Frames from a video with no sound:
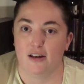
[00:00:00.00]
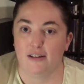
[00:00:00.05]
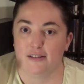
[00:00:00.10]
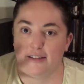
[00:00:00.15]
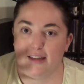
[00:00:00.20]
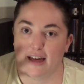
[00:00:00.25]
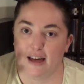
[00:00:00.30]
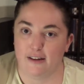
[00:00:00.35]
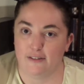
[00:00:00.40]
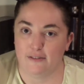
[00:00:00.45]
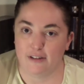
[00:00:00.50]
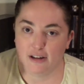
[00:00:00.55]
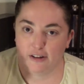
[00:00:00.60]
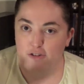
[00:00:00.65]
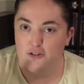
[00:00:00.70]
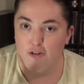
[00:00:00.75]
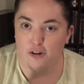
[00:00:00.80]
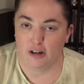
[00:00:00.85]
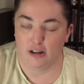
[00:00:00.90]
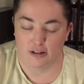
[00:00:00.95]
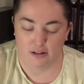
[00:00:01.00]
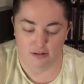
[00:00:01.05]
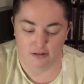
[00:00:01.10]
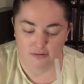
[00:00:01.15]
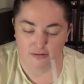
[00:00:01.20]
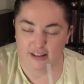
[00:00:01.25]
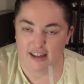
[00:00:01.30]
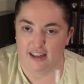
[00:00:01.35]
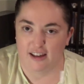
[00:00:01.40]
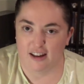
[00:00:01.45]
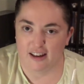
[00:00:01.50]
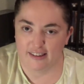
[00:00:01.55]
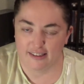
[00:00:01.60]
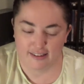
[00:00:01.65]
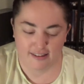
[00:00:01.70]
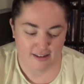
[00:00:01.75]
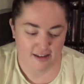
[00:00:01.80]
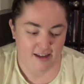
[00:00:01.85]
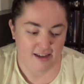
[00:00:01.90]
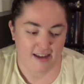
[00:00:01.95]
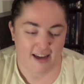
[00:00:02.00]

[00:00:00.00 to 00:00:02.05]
They have like a drink kiosk